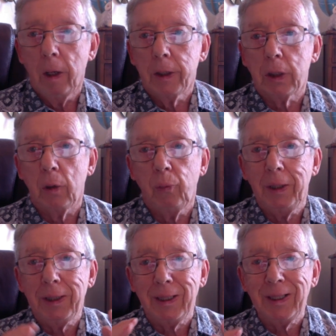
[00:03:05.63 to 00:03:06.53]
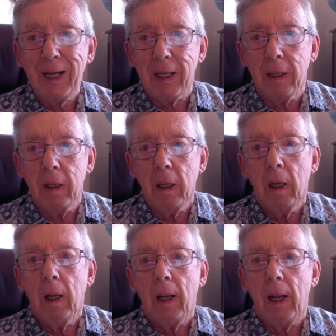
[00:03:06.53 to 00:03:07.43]
So if we sin,
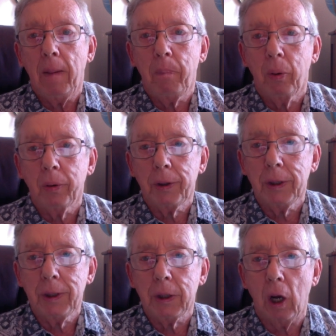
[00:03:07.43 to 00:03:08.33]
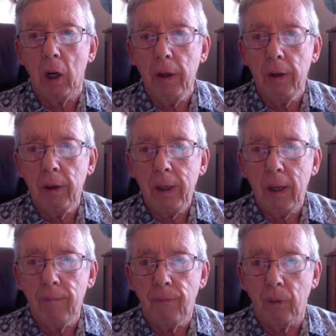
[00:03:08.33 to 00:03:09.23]
it puts us under the
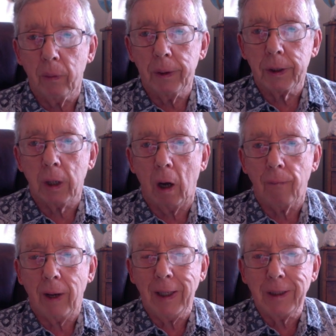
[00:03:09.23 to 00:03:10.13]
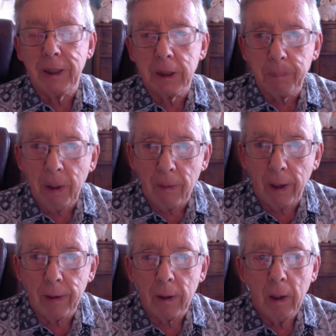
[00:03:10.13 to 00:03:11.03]
influence of a
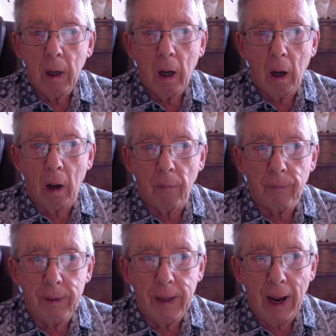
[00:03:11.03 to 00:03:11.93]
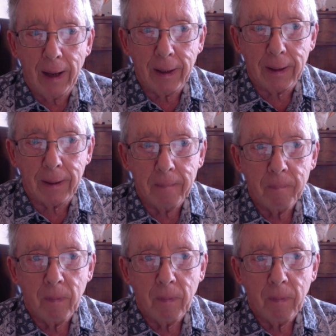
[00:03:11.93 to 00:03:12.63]
spirit of death.